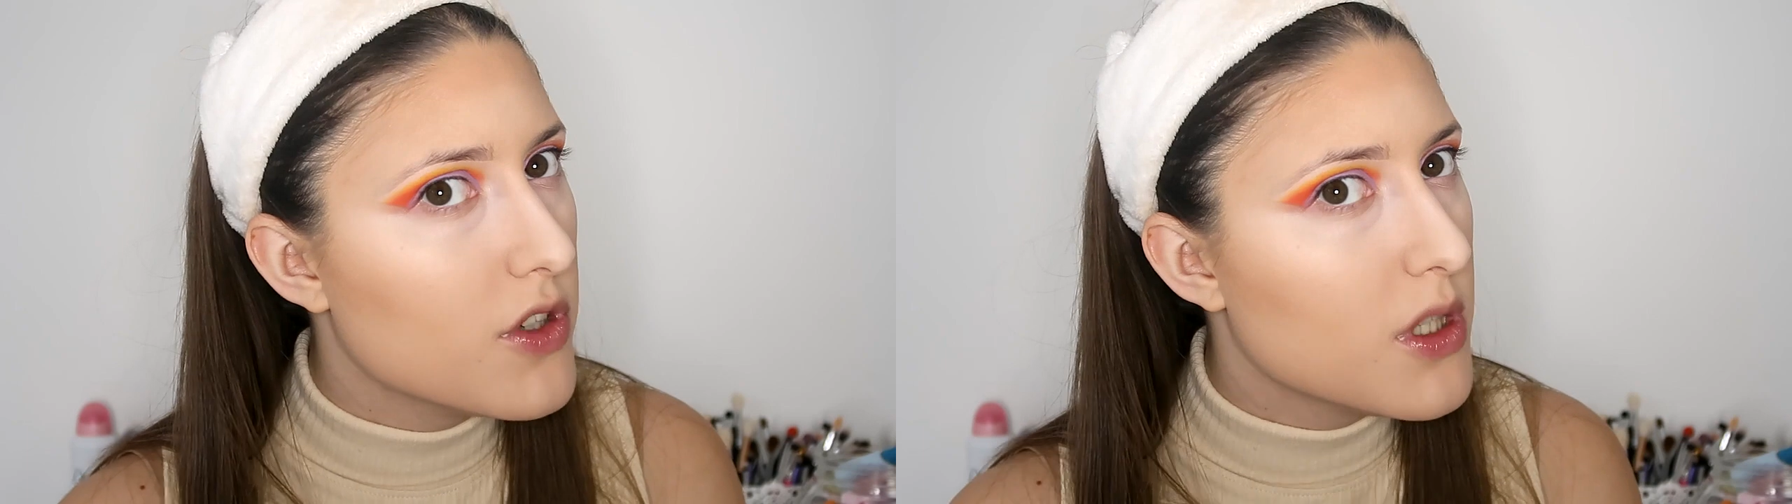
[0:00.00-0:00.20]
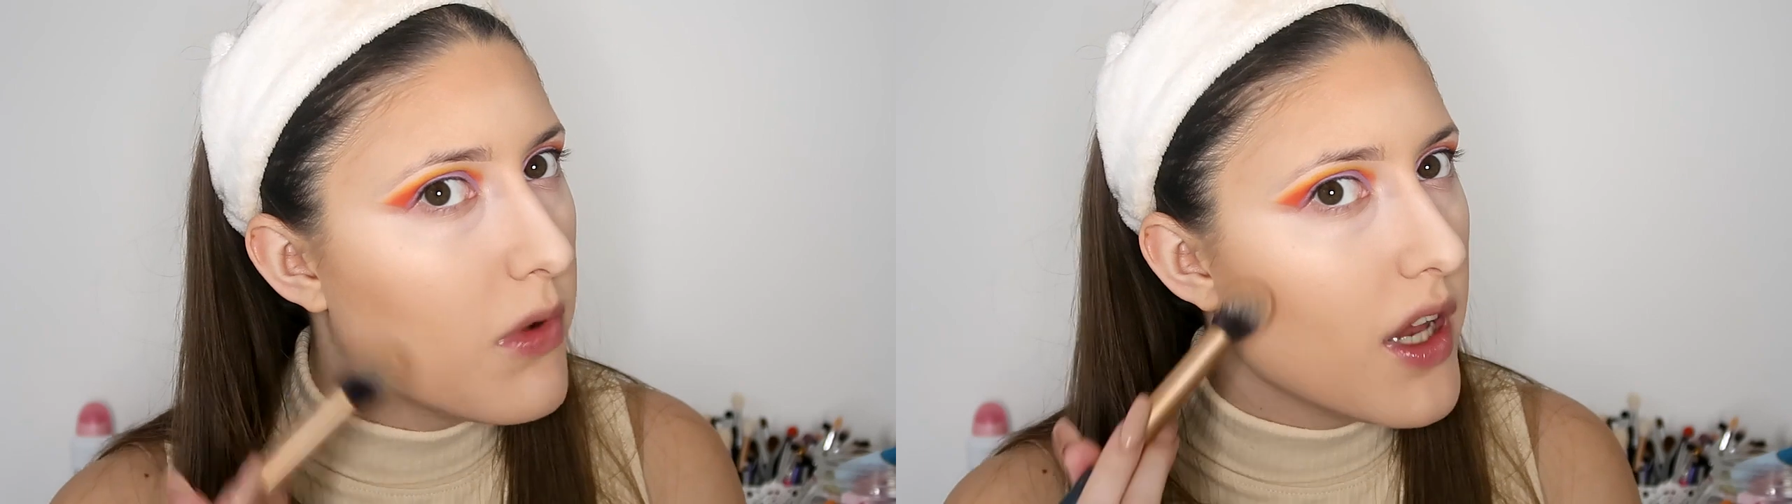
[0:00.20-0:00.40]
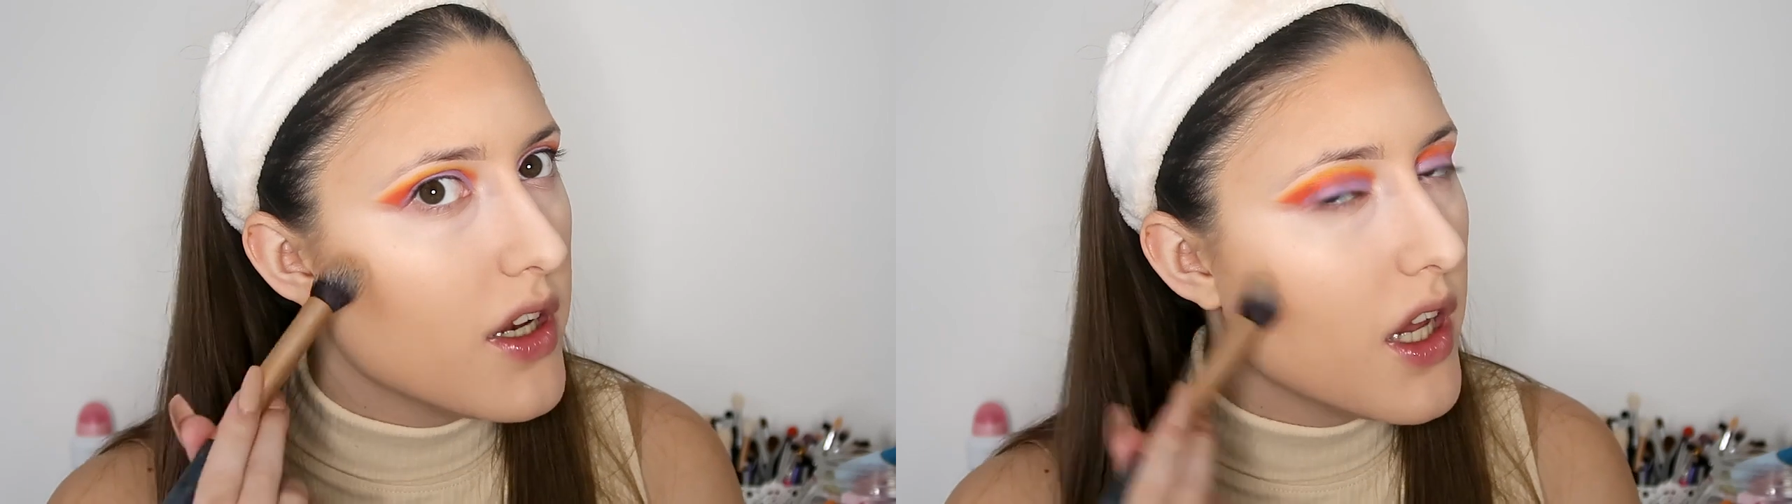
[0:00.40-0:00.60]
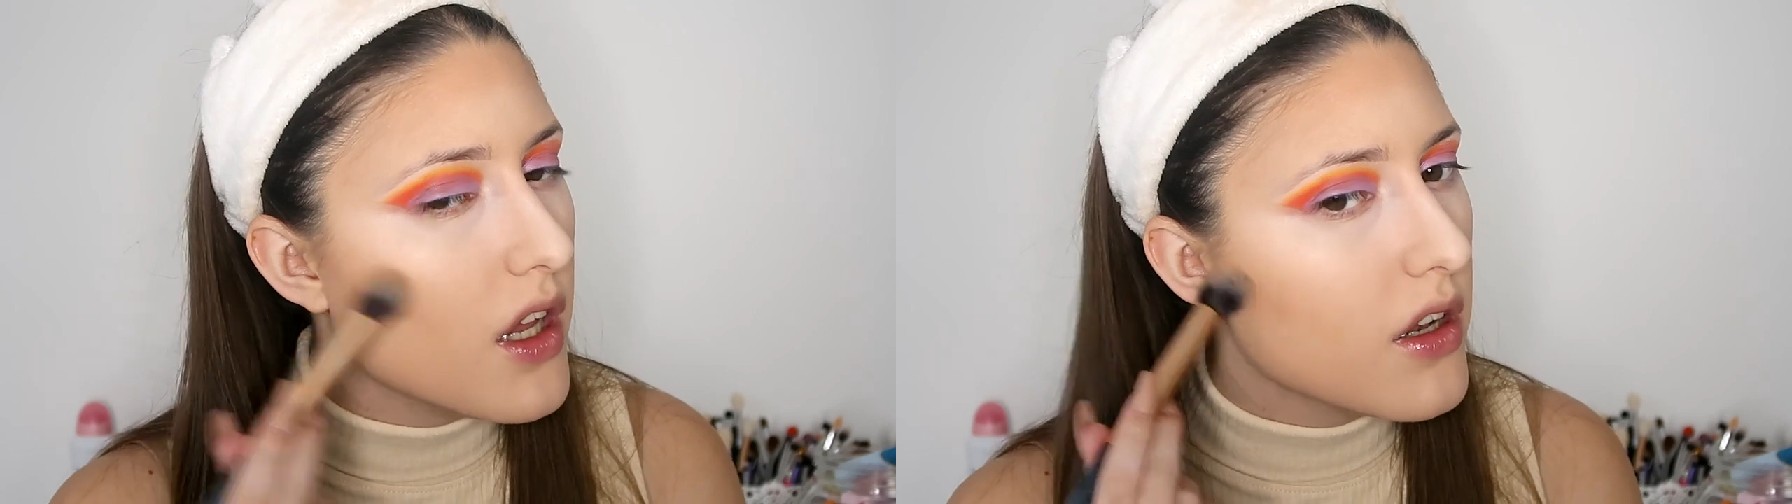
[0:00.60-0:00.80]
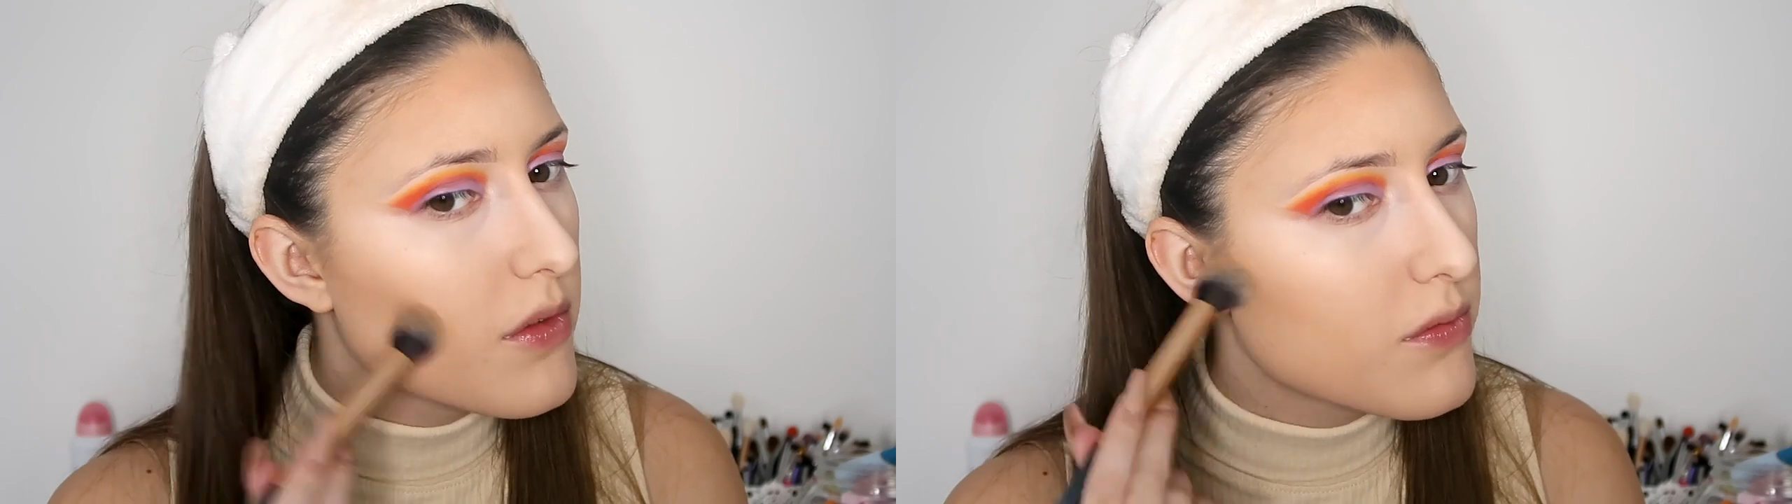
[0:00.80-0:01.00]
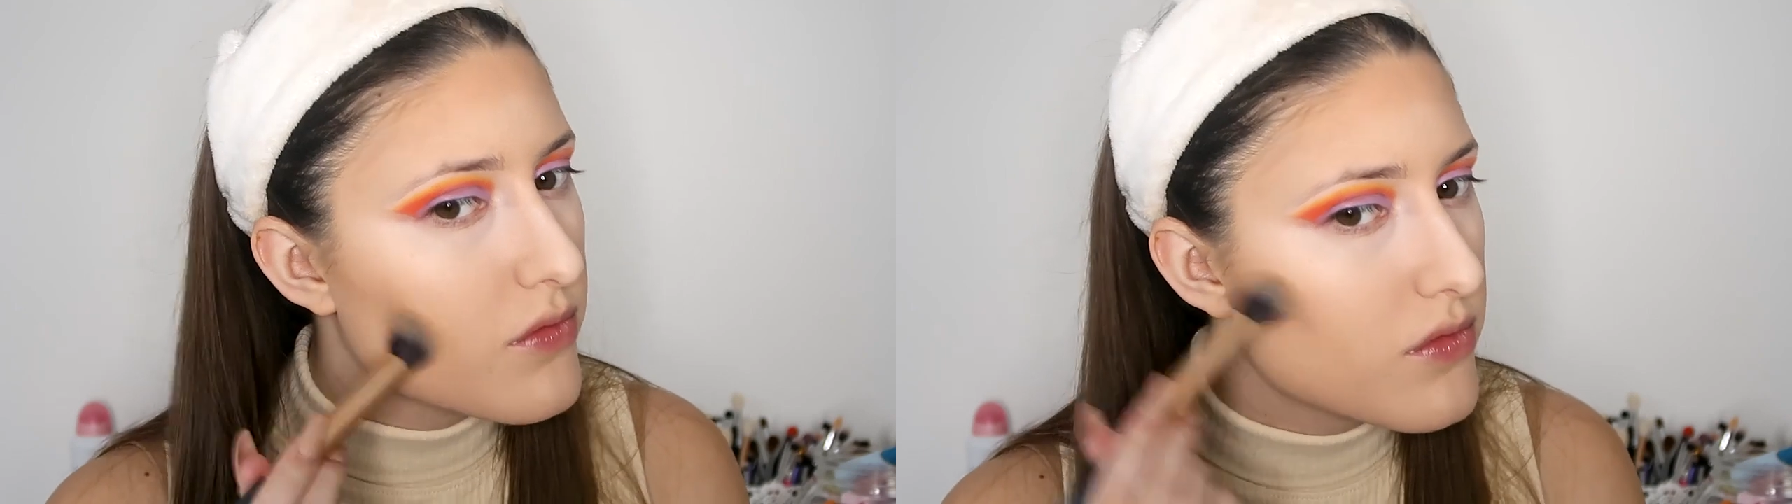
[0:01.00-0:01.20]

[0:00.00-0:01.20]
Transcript: Once you blend it in,